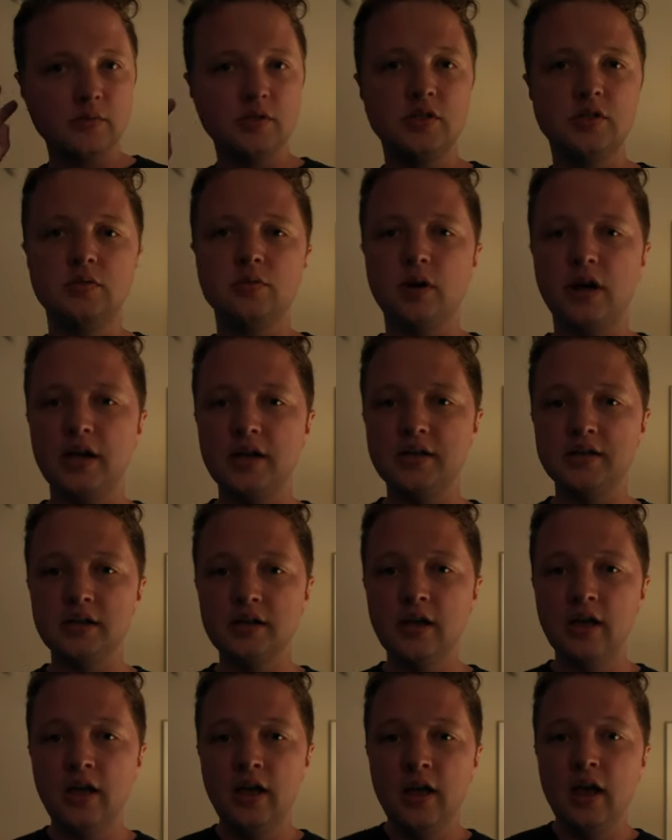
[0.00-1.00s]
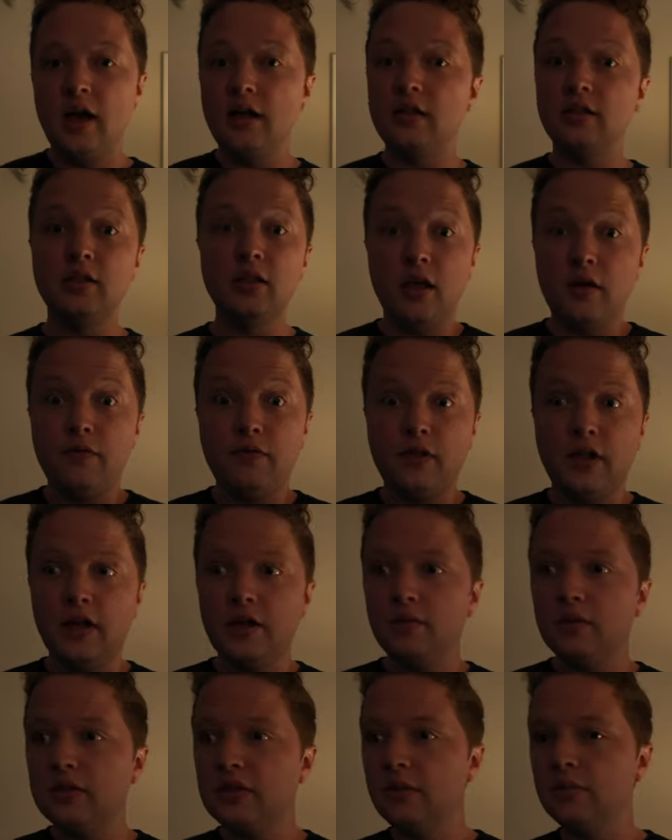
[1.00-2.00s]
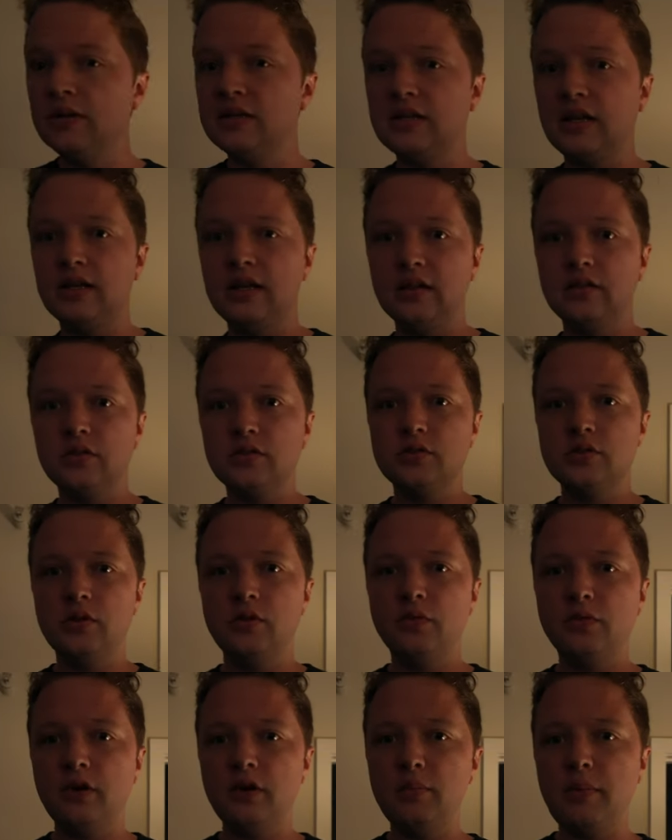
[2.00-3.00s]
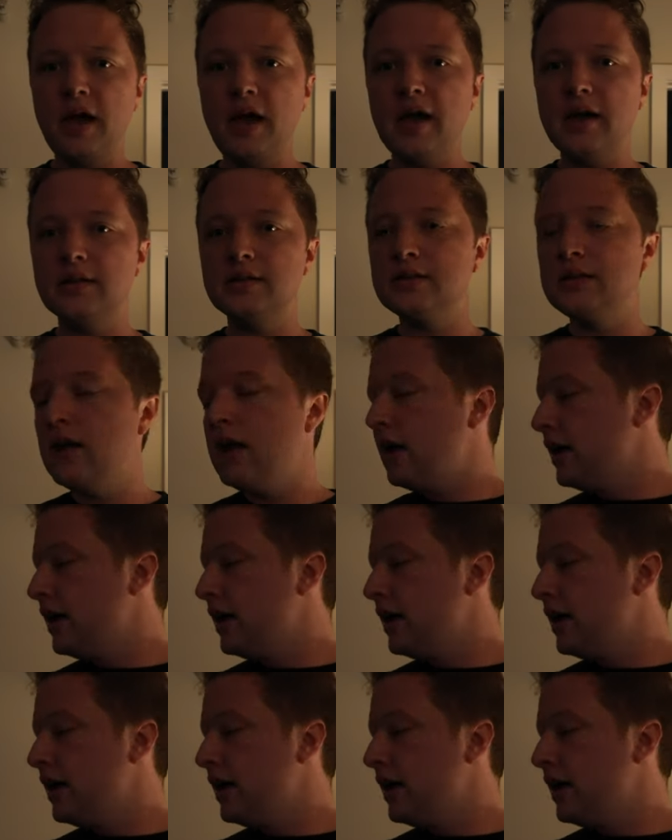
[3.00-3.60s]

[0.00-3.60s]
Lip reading: which is why I love flying with them, because I need those two free bags.